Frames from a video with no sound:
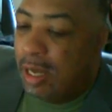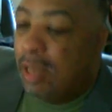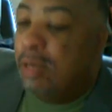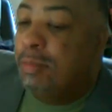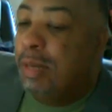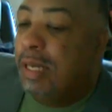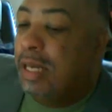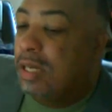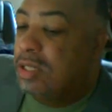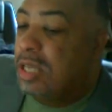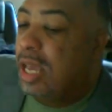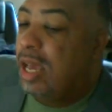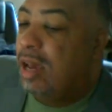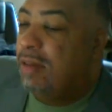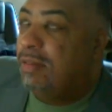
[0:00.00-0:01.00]
Anybody else
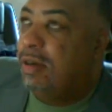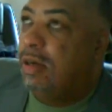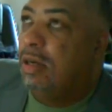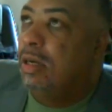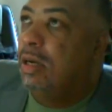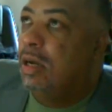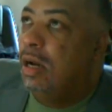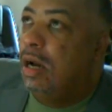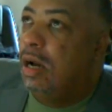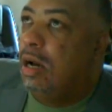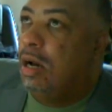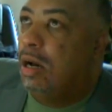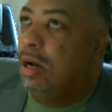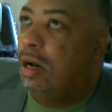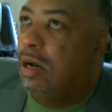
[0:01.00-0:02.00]
have
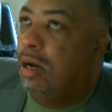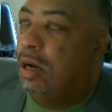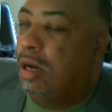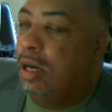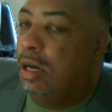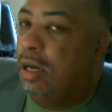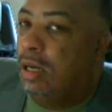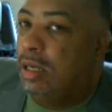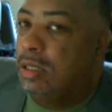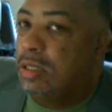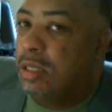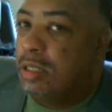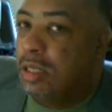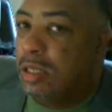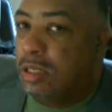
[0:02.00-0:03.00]
a
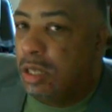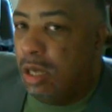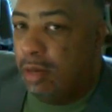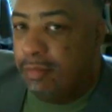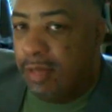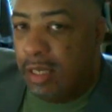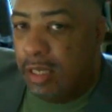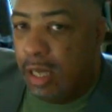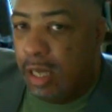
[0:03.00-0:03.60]
suggestion of any